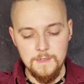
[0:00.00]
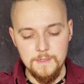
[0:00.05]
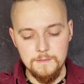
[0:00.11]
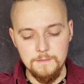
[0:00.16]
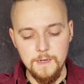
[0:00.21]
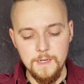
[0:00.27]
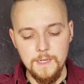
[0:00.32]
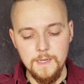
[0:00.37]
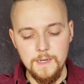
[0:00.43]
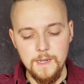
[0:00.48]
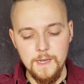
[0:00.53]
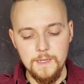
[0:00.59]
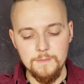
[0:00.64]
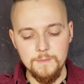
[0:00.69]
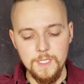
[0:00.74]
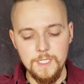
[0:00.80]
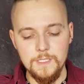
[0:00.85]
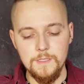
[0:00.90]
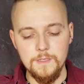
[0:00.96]
Ruggy and I
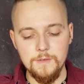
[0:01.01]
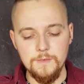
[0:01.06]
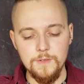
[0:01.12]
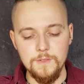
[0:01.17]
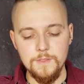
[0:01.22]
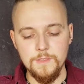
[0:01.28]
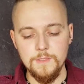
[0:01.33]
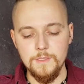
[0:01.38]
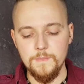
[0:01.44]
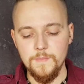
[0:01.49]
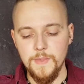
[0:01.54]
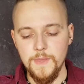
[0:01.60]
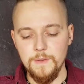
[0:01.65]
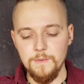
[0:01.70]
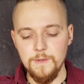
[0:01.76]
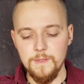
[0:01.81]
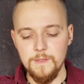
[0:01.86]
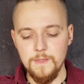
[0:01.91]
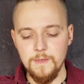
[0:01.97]
reached the cruiser.
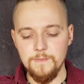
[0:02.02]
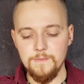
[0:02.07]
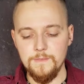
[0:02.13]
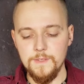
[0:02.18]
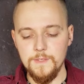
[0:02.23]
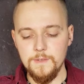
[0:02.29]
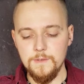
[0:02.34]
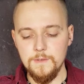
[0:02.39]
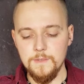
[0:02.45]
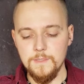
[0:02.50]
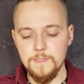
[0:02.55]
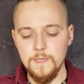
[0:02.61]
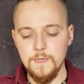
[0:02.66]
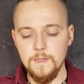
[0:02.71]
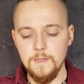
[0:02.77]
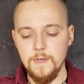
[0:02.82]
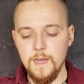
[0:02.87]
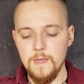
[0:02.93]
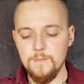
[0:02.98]
With a few
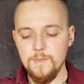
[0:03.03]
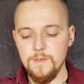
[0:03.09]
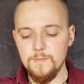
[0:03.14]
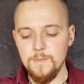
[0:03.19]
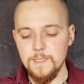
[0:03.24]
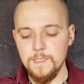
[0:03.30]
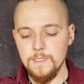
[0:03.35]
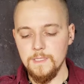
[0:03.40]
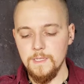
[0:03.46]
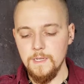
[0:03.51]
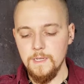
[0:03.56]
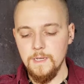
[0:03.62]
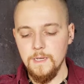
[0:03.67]
subtle eye movements,